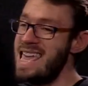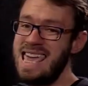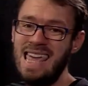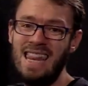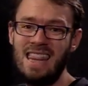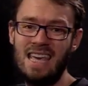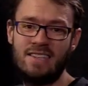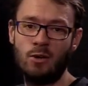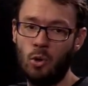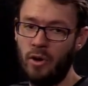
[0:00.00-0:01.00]
in
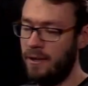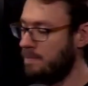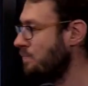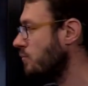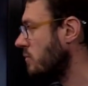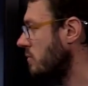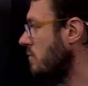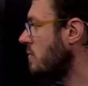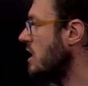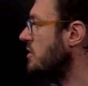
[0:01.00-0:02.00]
this order.
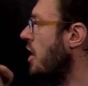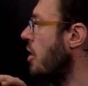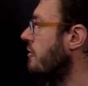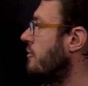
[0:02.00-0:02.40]
So,